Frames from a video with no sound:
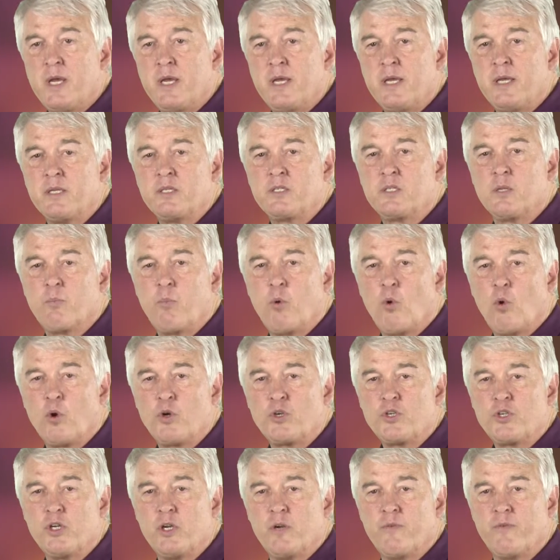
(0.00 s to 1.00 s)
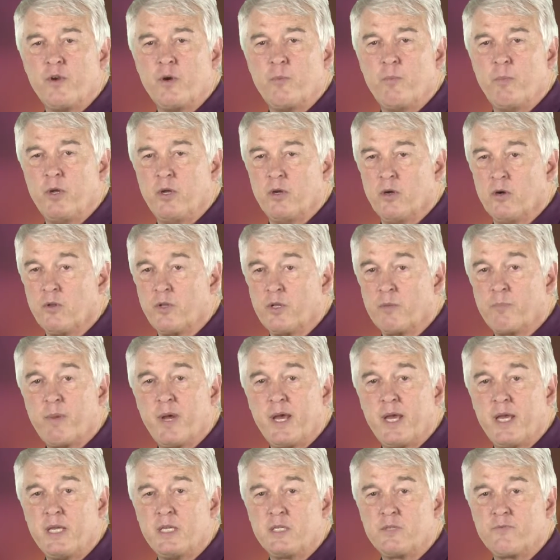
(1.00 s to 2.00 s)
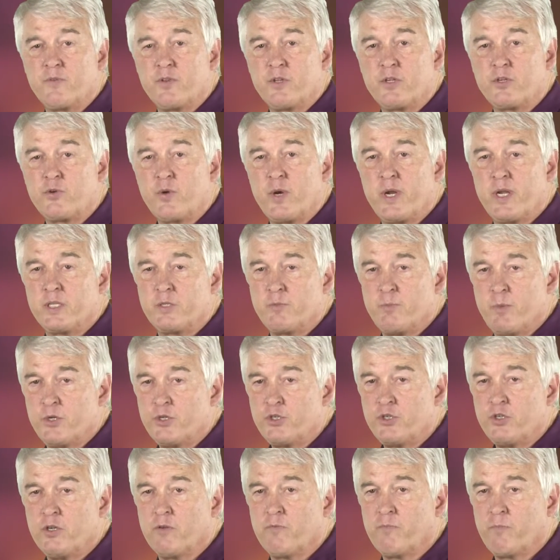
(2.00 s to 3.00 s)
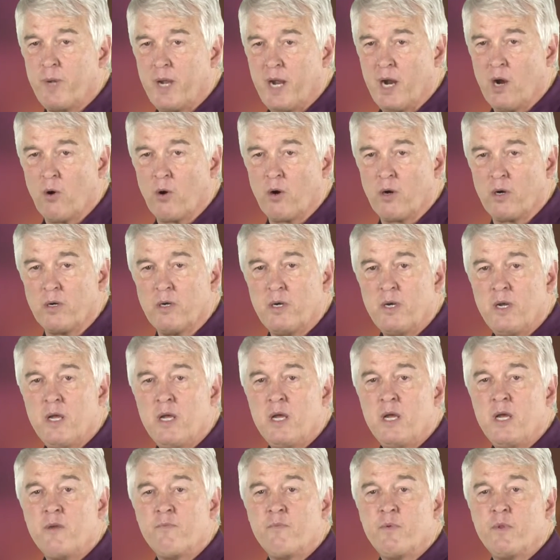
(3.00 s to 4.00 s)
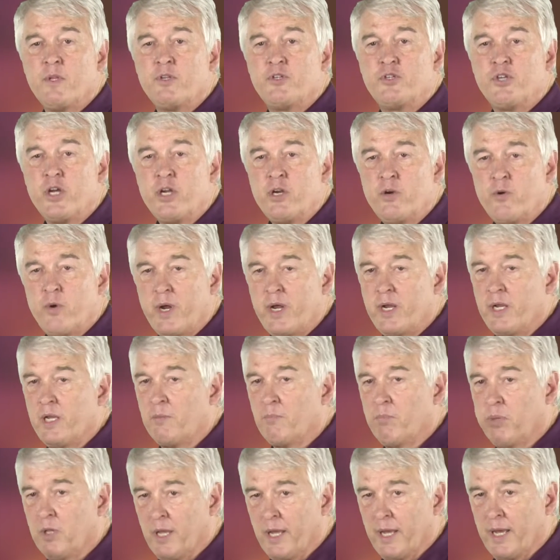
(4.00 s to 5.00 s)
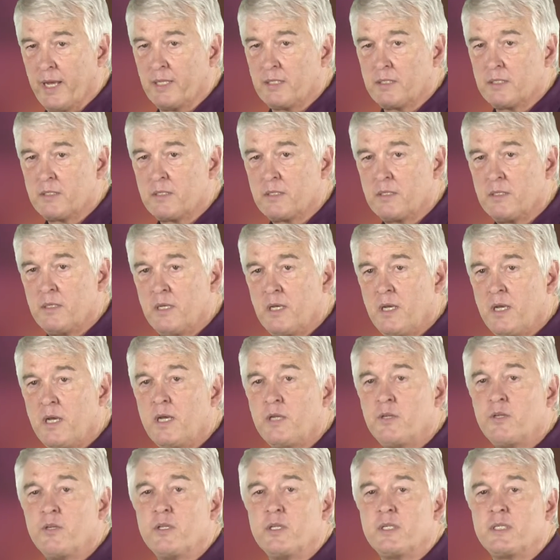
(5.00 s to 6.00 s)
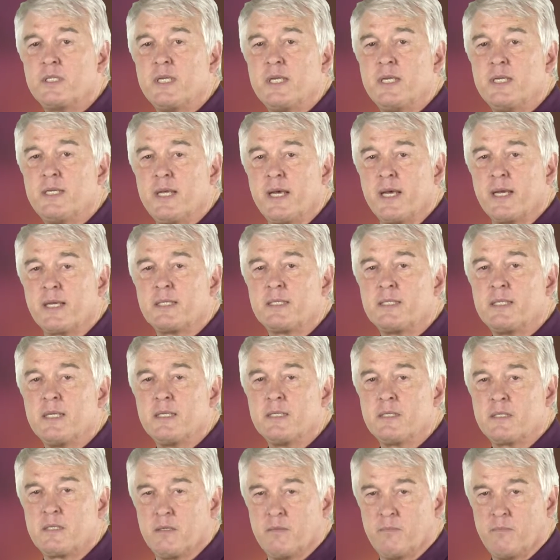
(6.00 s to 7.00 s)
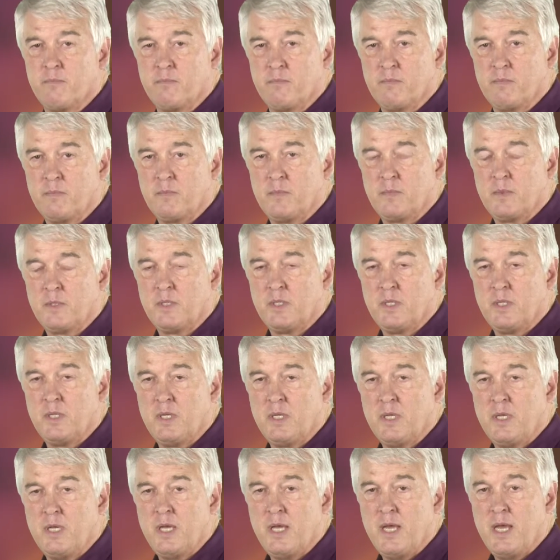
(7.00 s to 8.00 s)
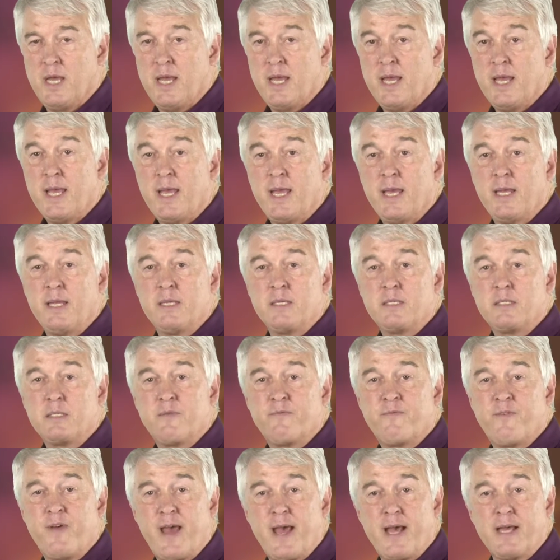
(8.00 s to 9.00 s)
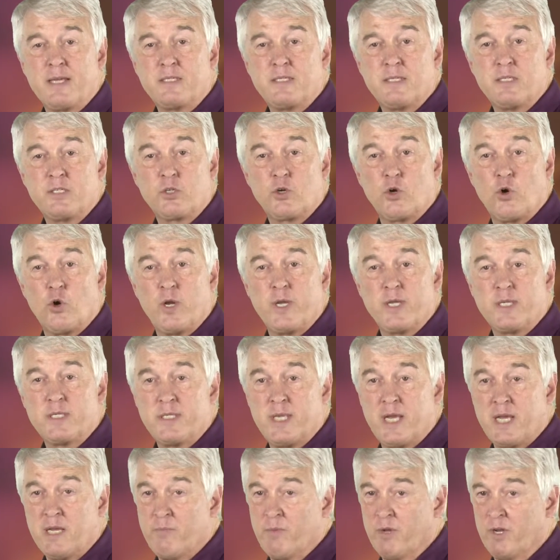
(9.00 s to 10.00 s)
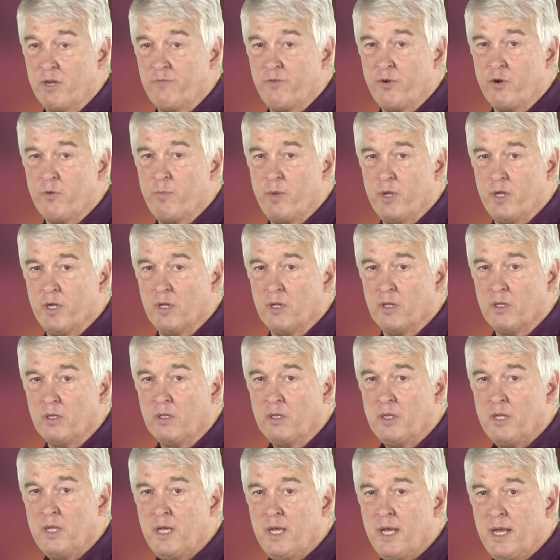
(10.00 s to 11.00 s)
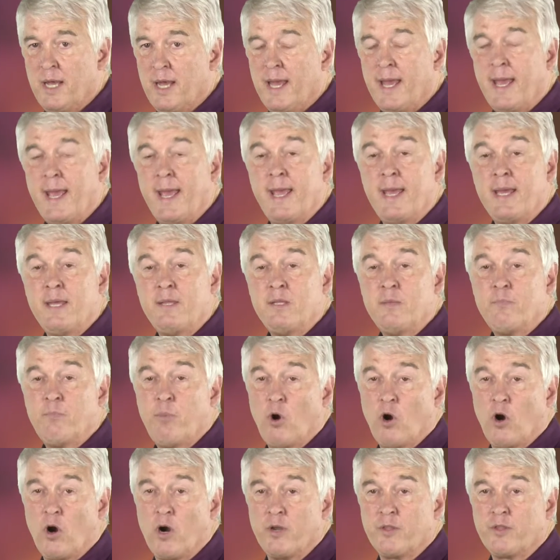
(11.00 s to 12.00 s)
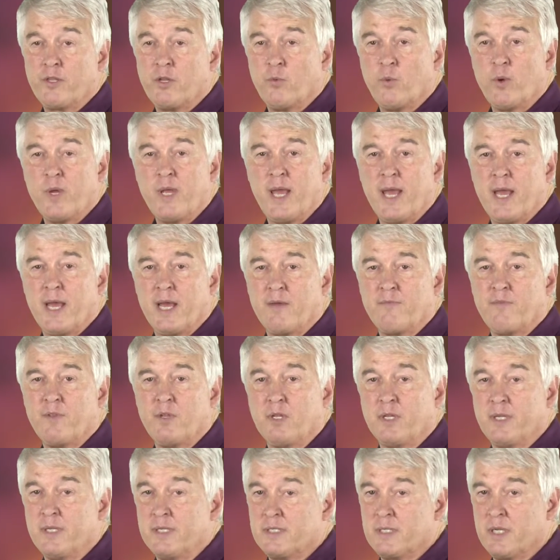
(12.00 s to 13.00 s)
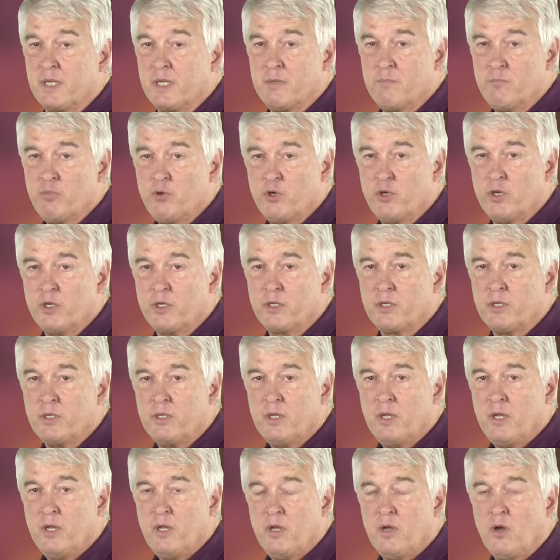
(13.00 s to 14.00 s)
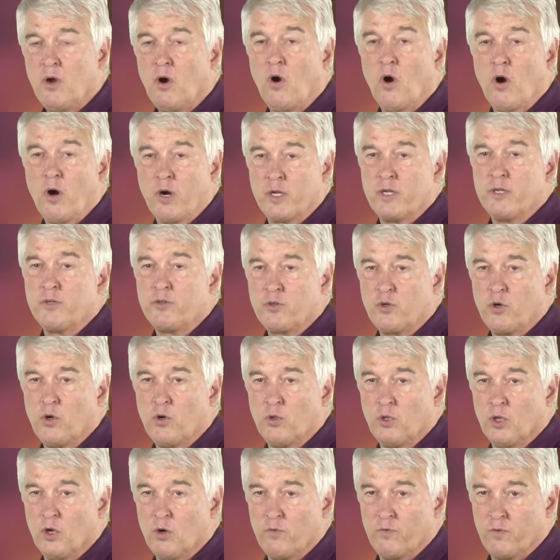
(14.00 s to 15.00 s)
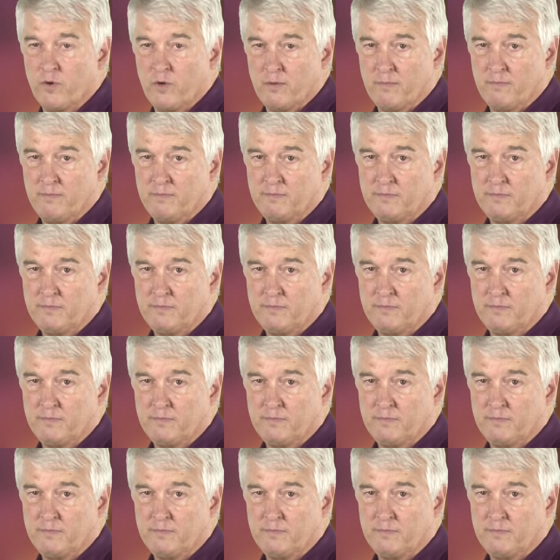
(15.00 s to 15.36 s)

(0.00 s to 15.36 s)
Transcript: is the portion of your bill that pays for the transmission of power from the generating plants to the CTEC system. It is the fastest growing segment of your bill and the part that we have the least input or control over.